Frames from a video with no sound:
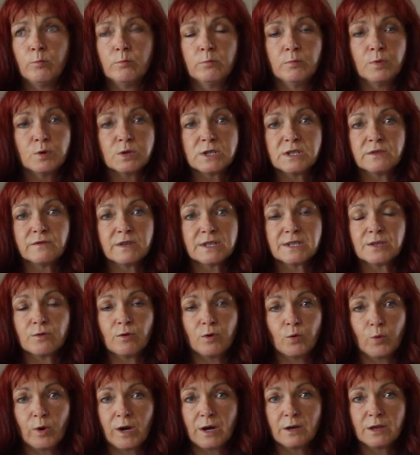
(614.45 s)
Most of us are
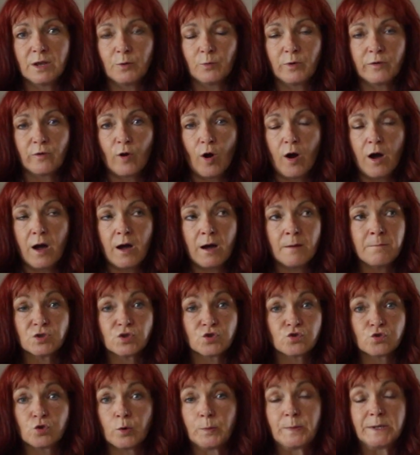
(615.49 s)
aware that we've got a
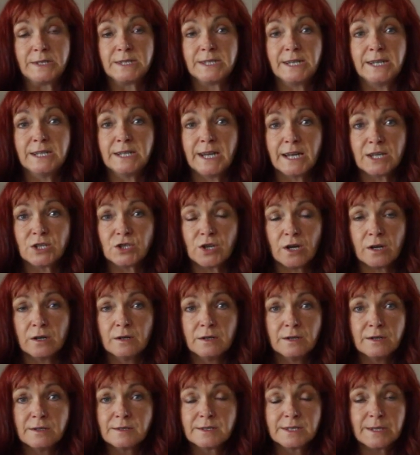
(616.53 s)
stroppy teenager
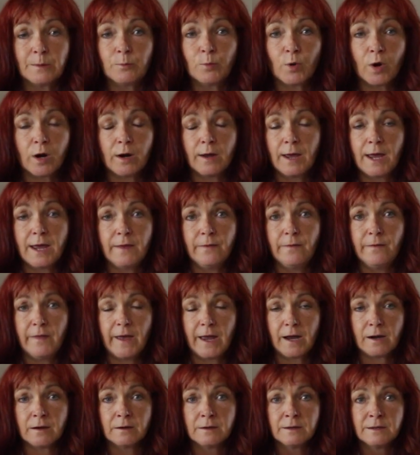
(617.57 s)
somewhere in
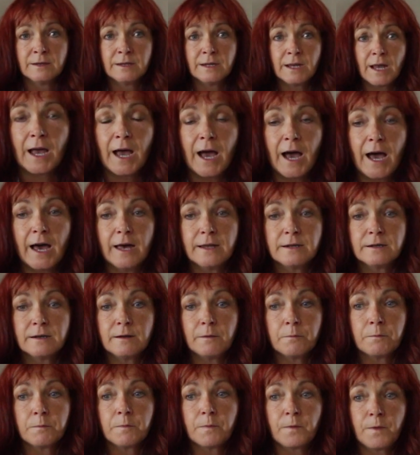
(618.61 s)
there, and
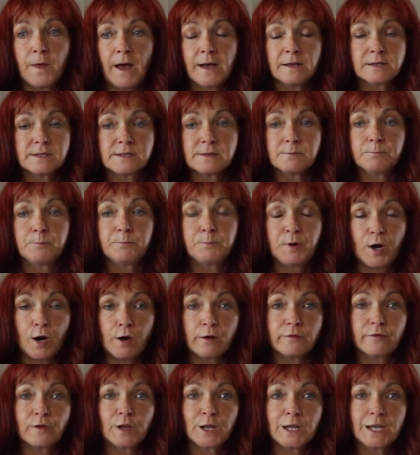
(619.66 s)
that's
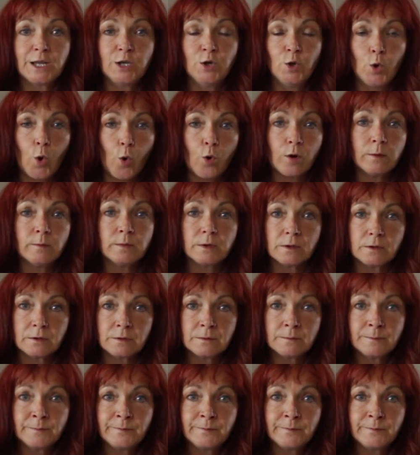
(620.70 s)
perfectly normal.